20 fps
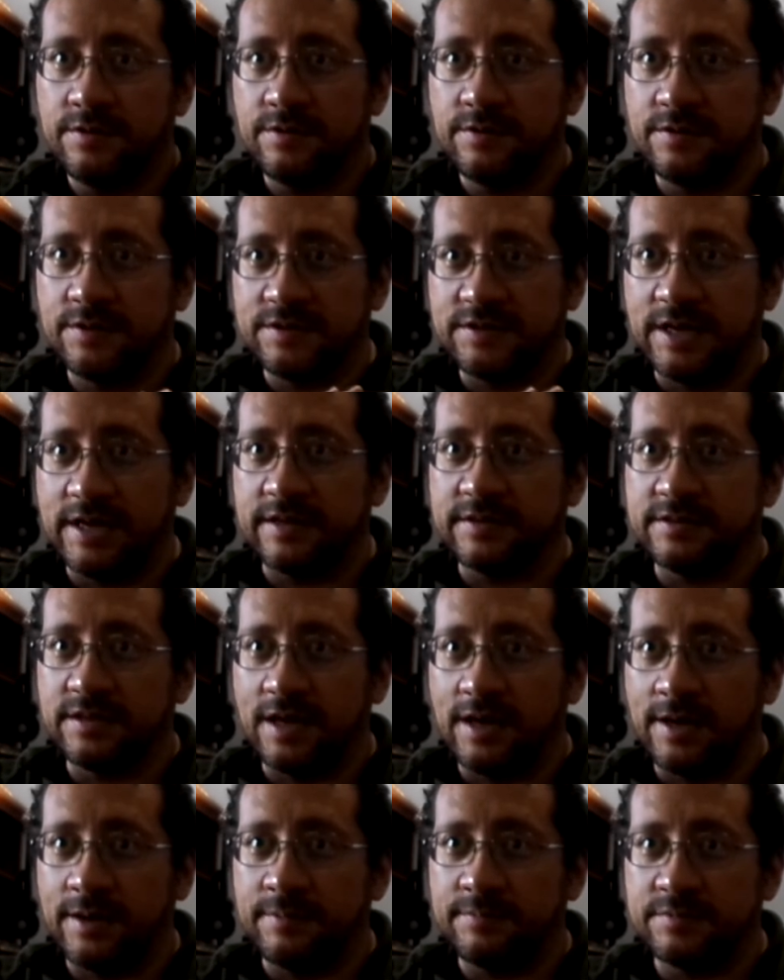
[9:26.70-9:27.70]
the second
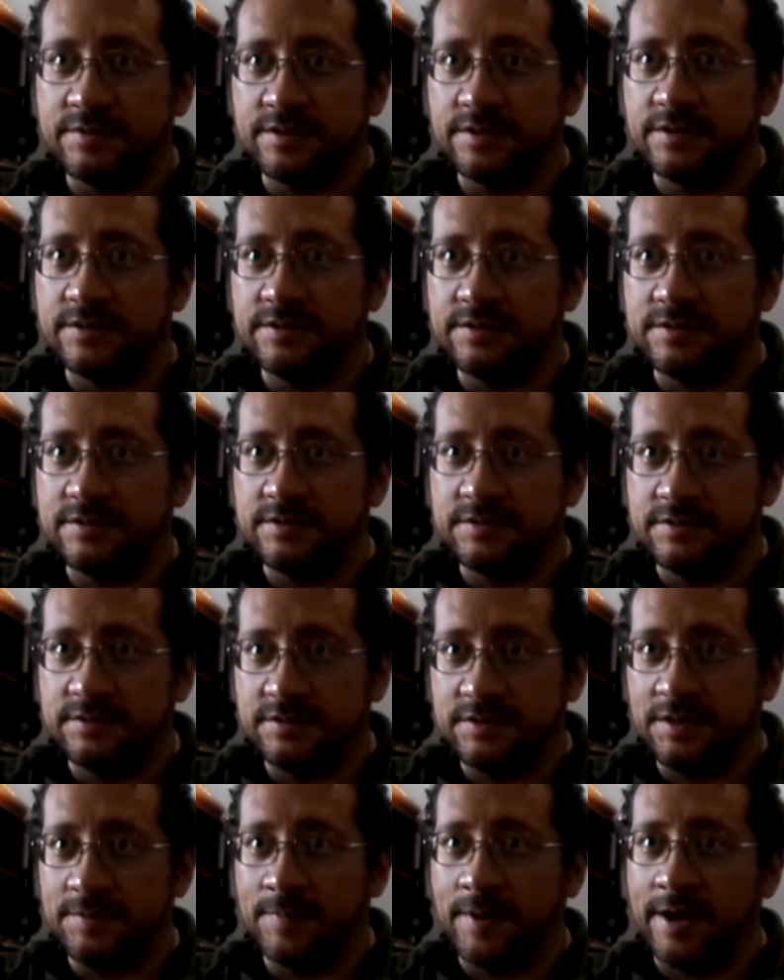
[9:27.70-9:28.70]
time, the
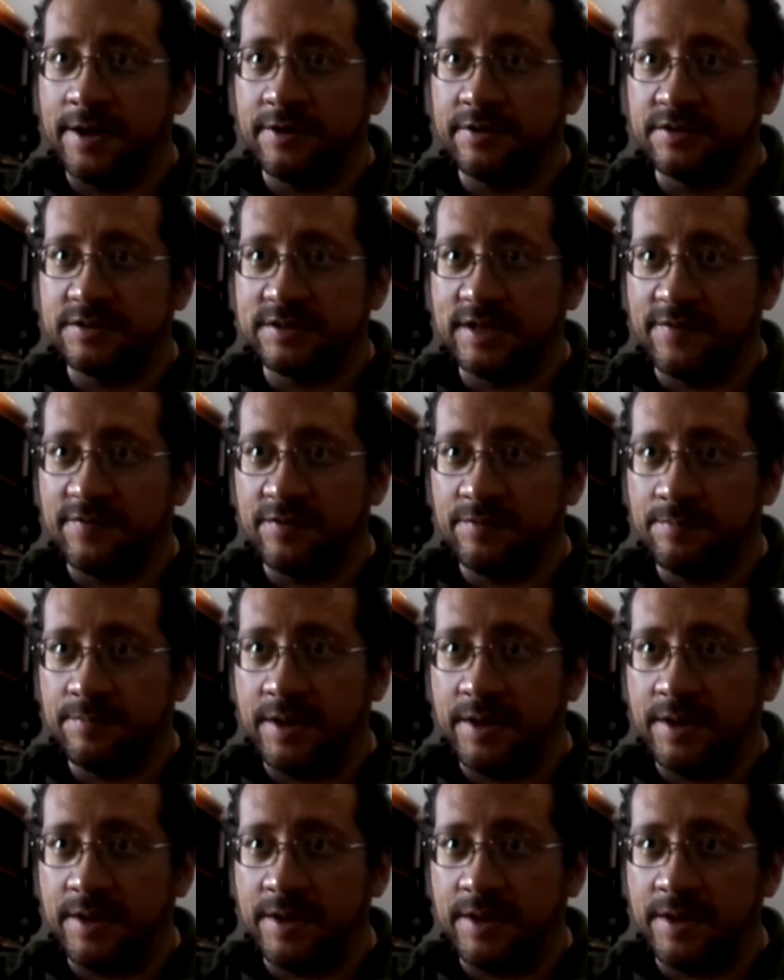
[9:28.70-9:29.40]
D minor 7